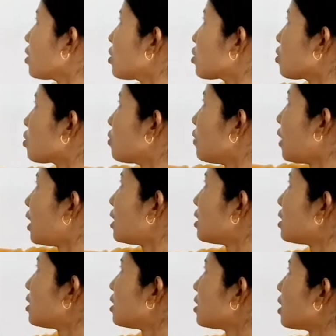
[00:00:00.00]
So
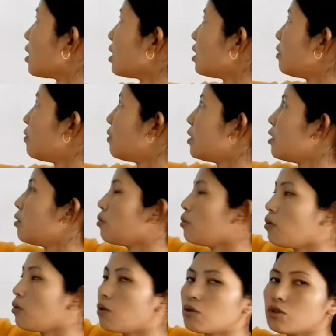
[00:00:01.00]
viruses are even
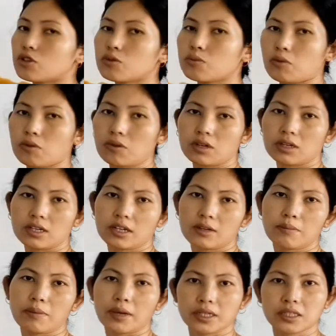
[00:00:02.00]
more smaller
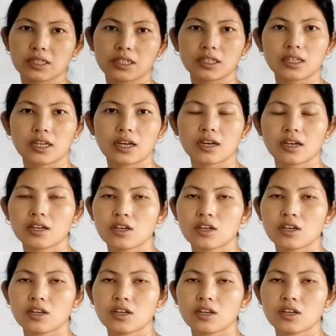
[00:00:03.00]
than bacteria.